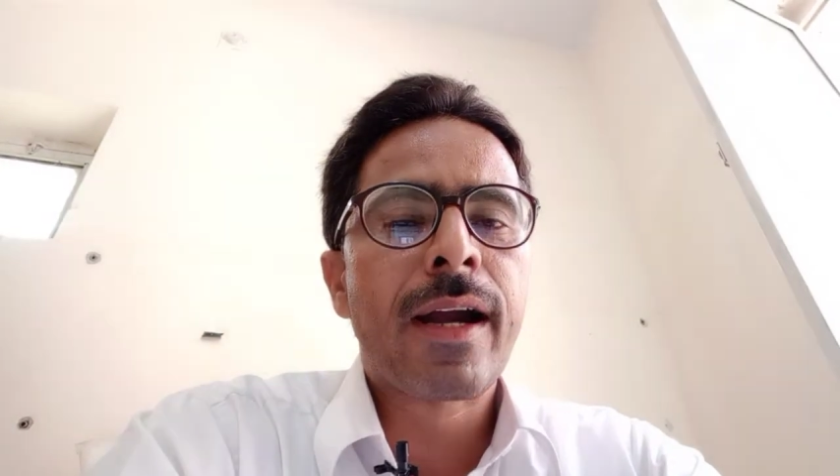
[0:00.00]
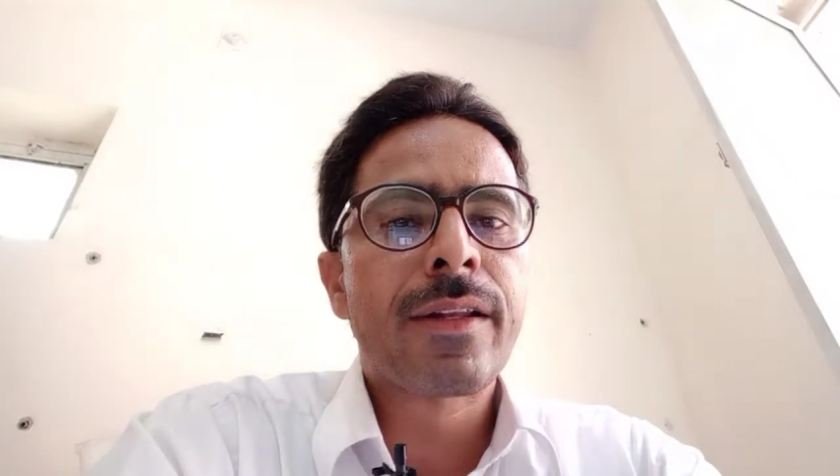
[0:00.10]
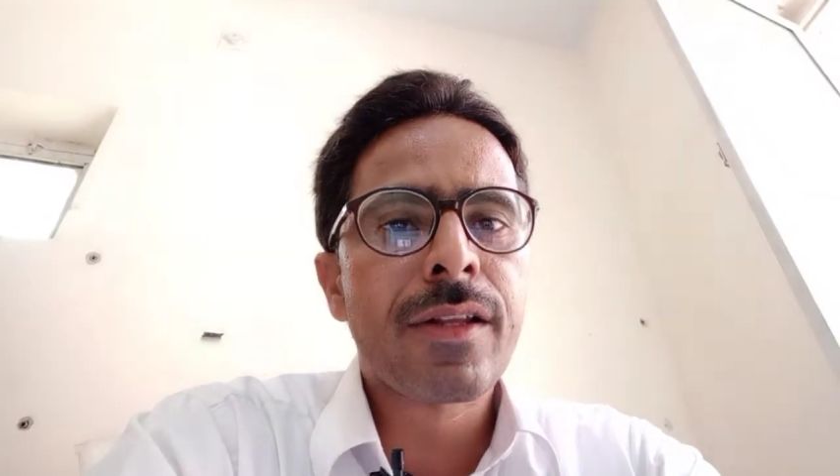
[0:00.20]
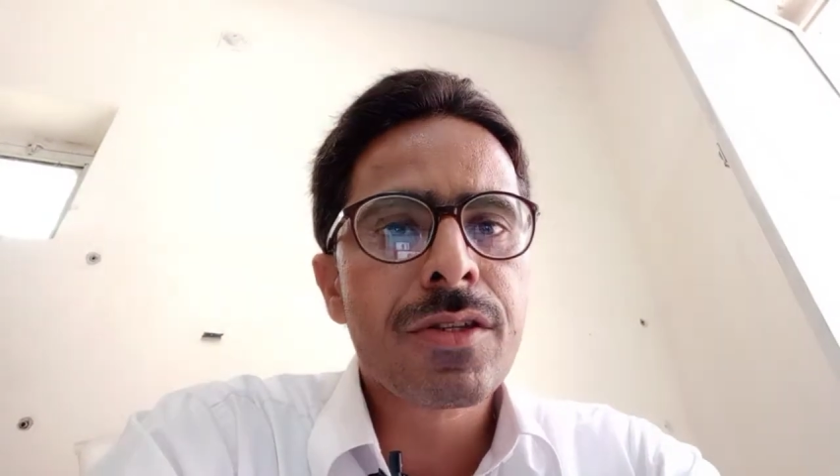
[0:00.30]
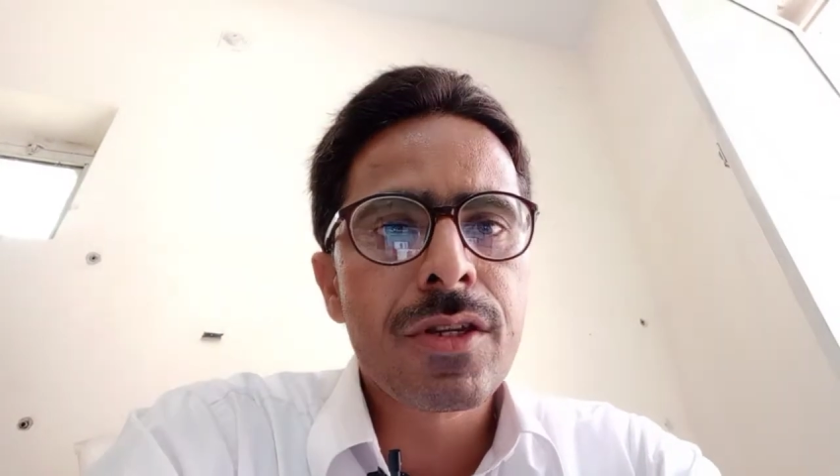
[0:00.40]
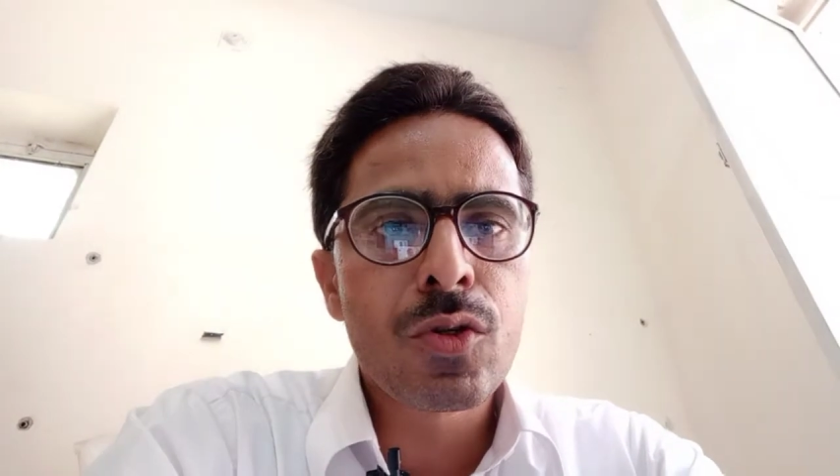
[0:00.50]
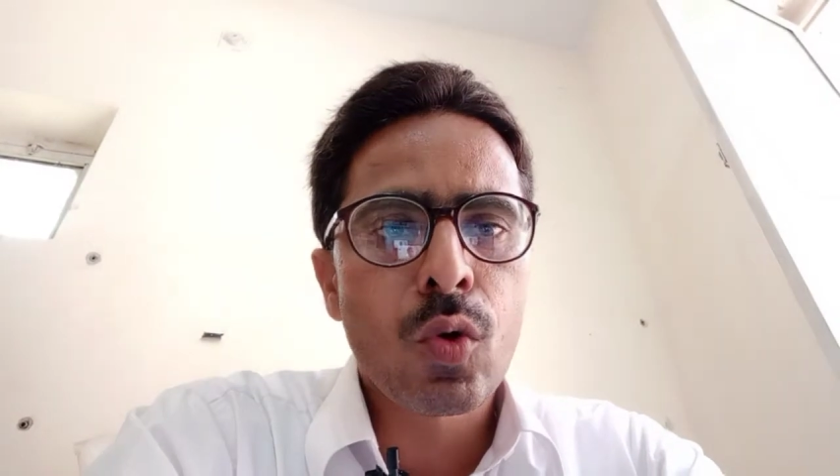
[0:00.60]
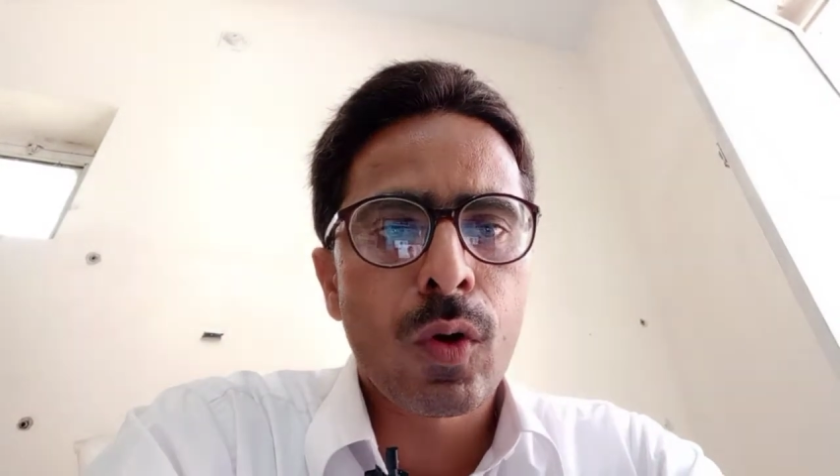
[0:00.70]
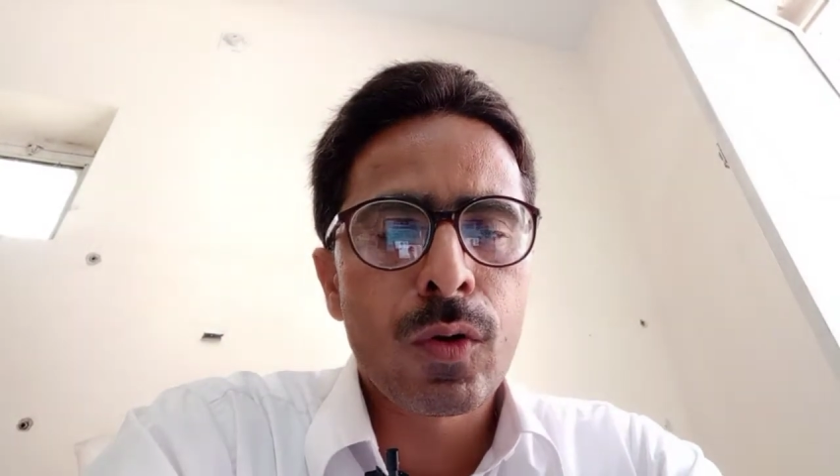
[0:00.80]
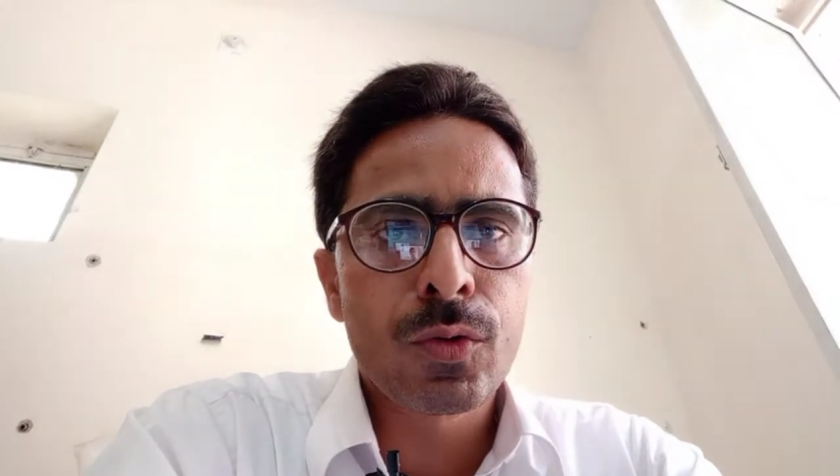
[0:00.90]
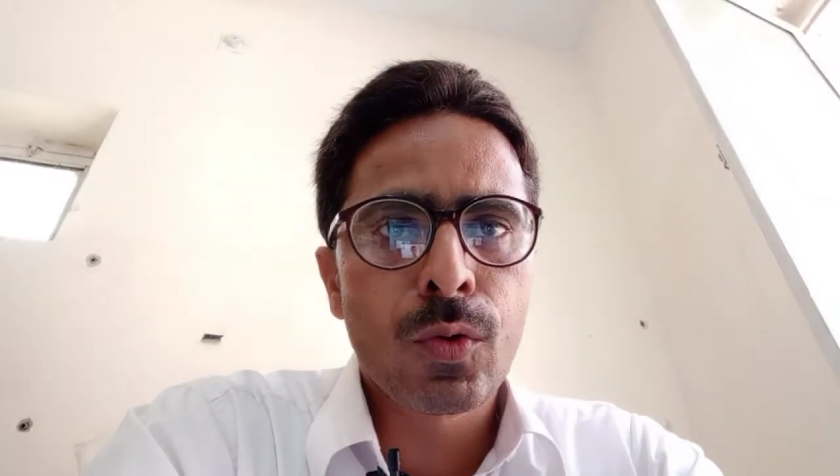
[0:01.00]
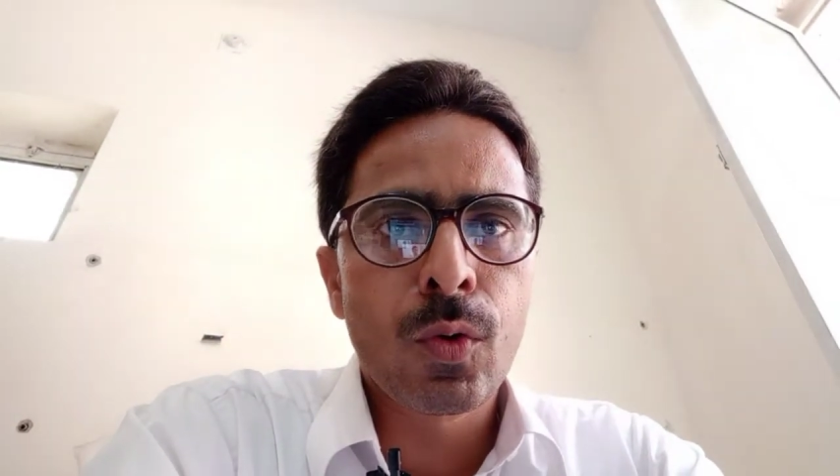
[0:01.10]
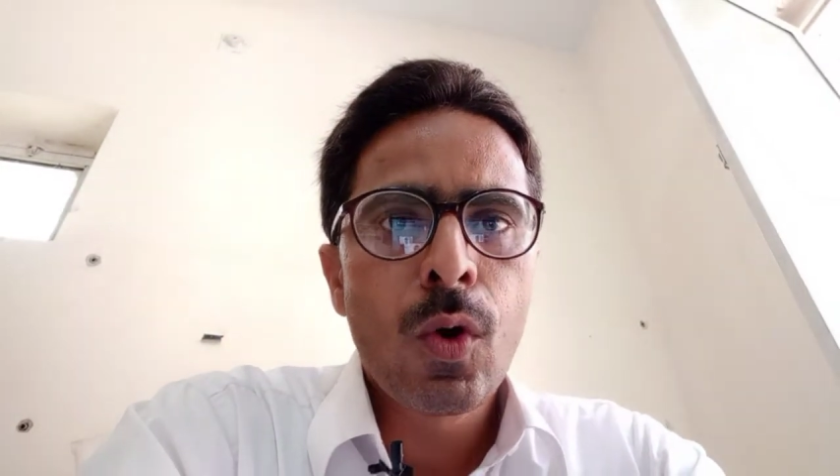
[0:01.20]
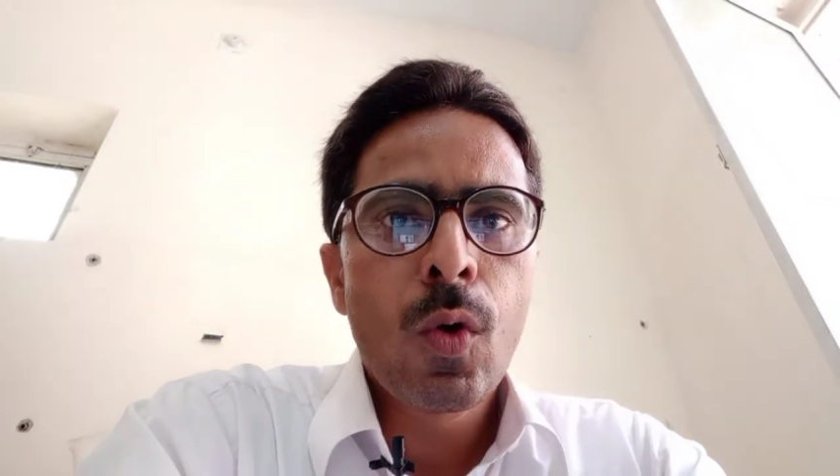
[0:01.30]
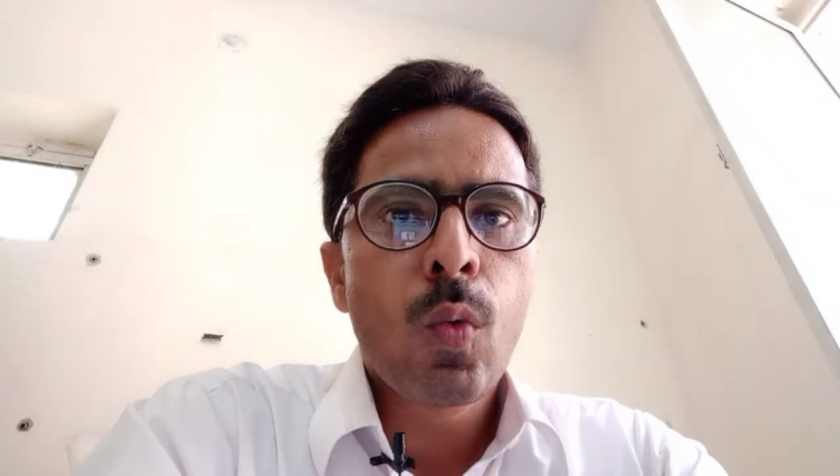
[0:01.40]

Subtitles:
and this is also